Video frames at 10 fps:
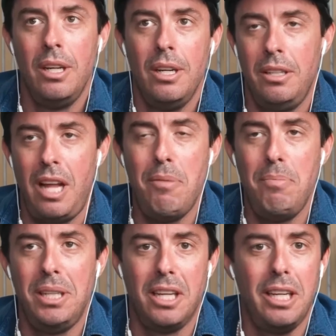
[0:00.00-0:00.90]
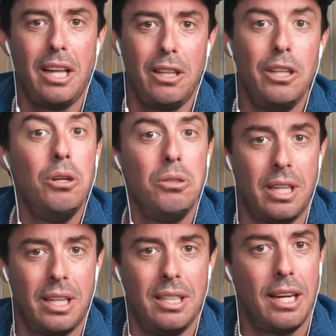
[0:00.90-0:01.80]
NBC nightly news to
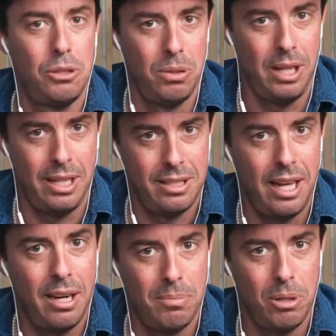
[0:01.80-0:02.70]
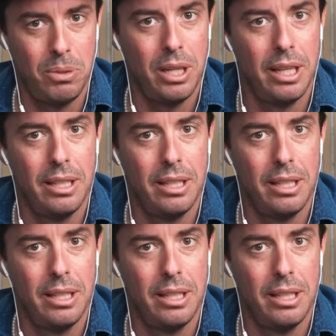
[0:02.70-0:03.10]
contextualize that appropriately,